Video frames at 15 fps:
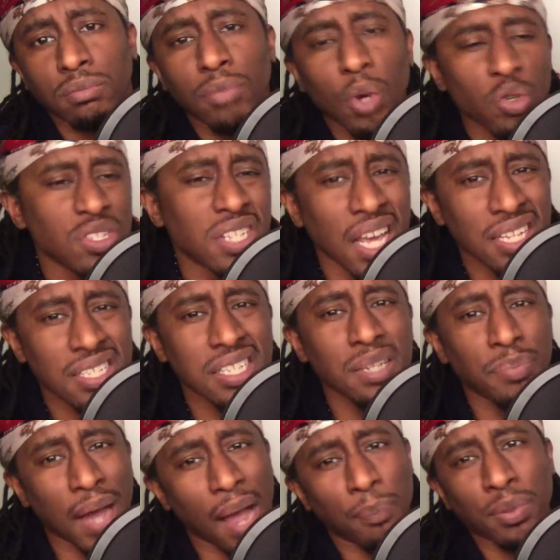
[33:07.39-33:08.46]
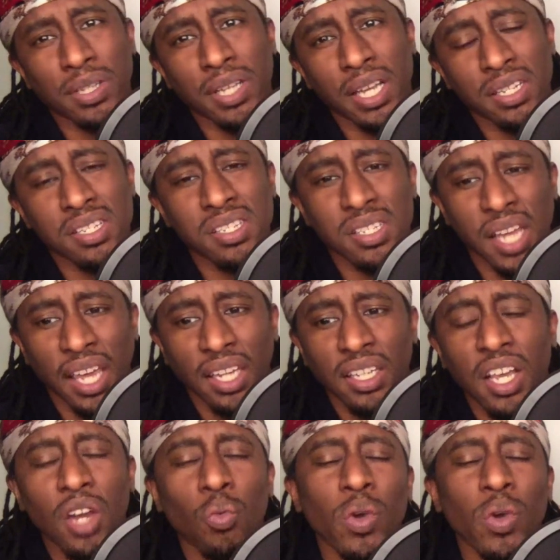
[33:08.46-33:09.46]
Most densely populated state.